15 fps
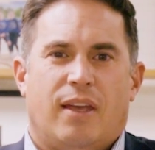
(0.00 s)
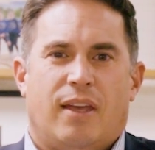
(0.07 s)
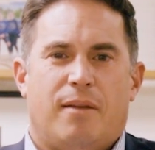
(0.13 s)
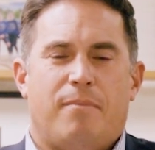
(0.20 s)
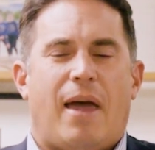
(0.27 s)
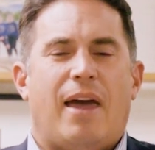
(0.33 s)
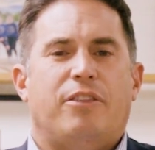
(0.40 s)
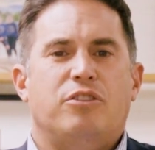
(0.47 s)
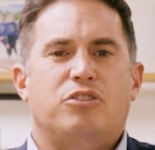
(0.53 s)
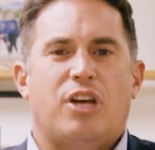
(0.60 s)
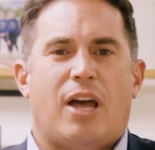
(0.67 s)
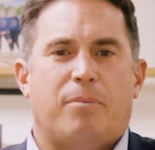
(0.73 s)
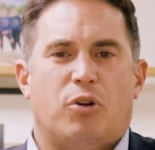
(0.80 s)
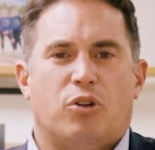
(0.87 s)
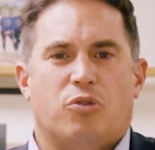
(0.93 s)
In Matthew
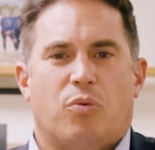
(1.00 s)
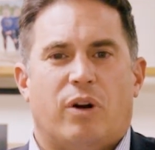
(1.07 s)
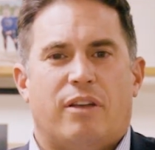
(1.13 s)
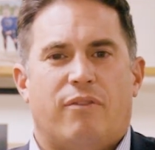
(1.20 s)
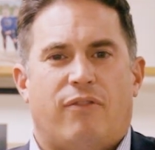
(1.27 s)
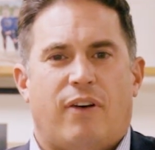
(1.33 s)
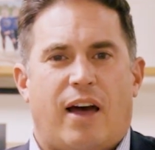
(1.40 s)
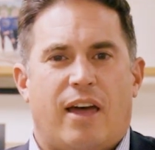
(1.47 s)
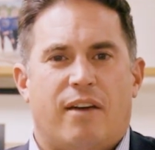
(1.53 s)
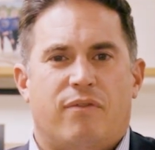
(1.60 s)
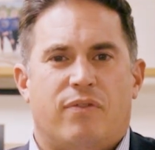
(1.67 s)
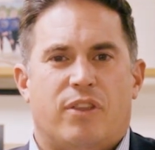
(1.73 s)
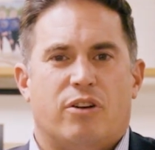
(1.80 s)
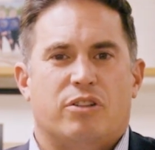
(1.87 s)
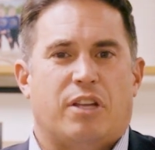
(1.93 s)
chapter 25,
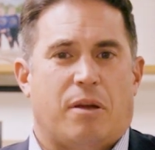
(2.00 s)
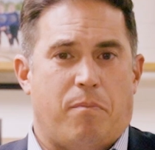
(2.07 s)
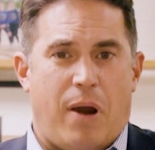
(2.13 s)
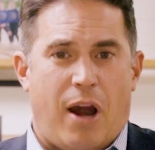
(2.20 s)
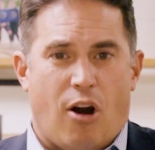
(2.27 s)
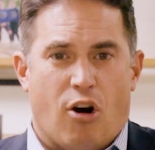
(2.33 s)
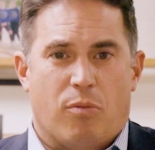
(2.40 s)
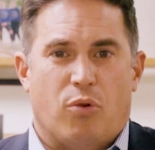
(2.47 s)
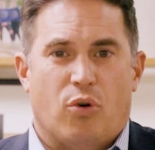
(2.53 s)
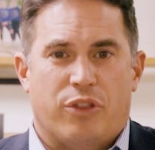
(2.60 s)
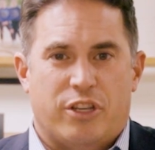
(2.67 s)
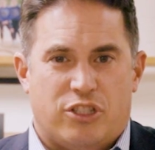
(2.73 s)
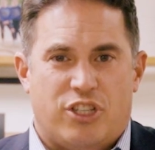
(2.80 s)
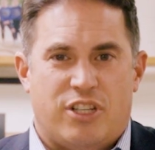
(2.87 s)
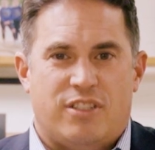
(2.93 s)
there's a parable
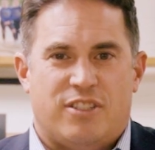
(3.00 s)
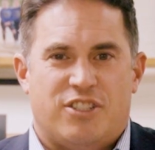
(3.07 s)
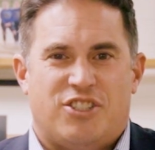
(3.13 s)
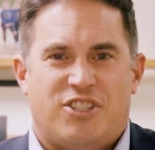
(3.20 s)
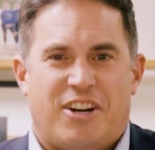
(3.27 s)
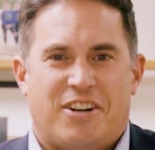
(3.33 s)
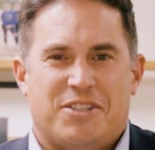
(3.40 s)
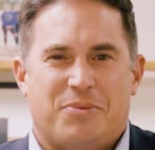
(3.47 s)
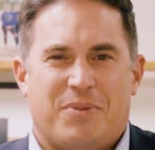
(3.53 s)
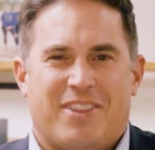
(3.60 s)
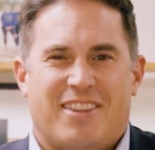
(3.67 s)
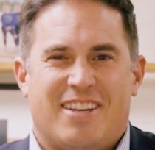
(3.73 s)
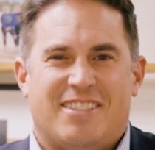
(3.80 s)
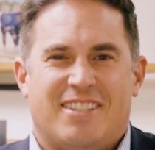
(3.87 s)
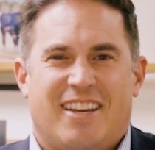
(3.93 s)
that Jesus shares with
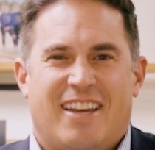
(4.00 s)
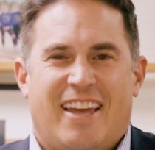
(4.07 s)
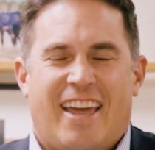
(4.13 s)
us.